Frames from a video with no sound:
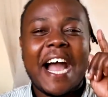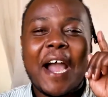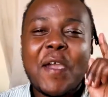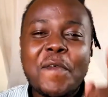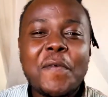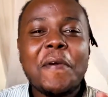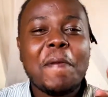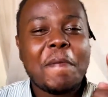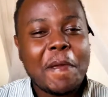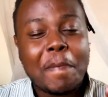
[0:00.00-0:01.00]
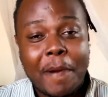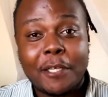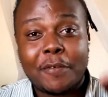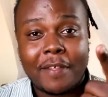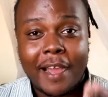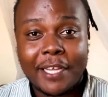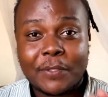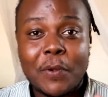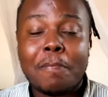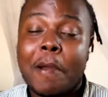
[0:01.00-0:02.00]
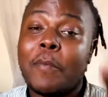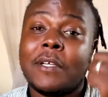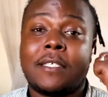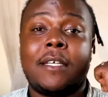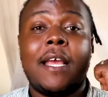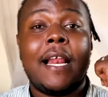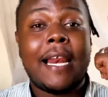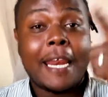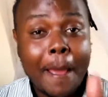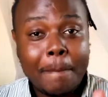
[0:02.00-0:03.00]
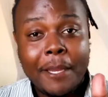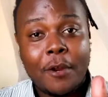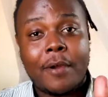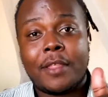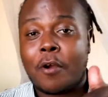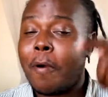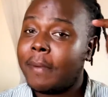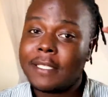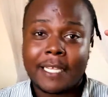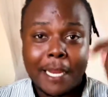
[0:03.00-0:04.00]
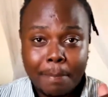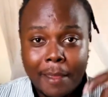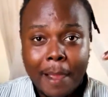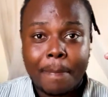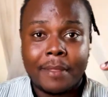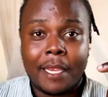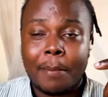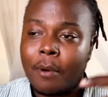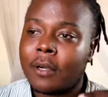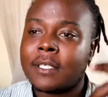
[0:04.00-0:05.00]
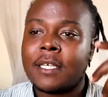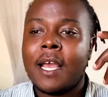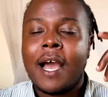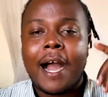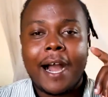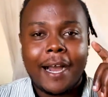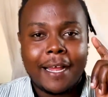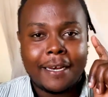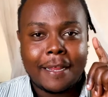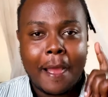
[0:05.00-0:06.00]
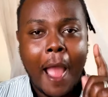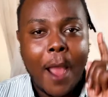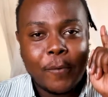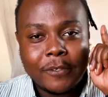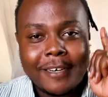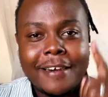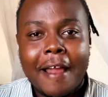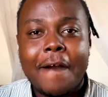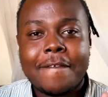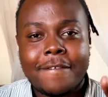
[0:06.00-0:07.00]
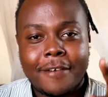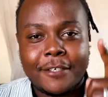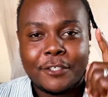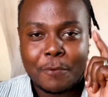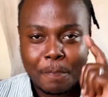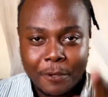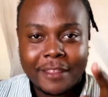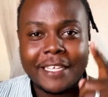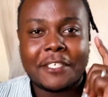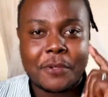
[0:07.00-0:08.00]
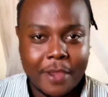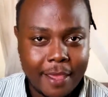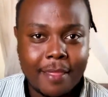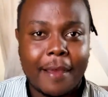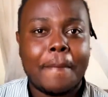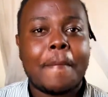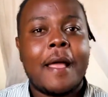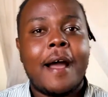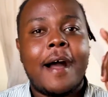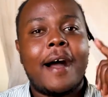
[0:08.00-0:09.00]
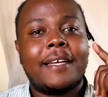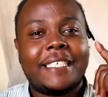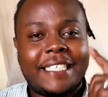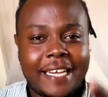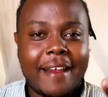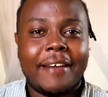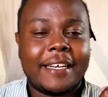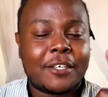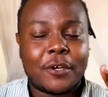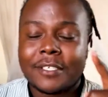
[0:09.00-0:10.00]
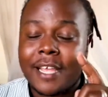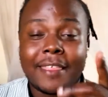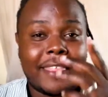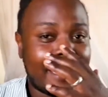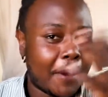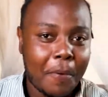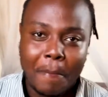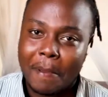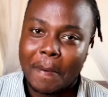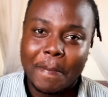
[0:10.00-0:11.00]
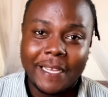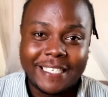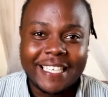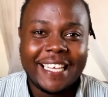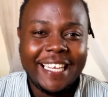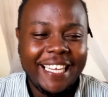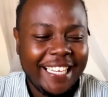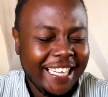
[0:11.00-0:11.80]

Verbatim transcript: if you want to be a part of the high school memoirs, let me know in the comments. Hit me up in the inbox. And I, I would love to put this together and share it because I think it would be amazing.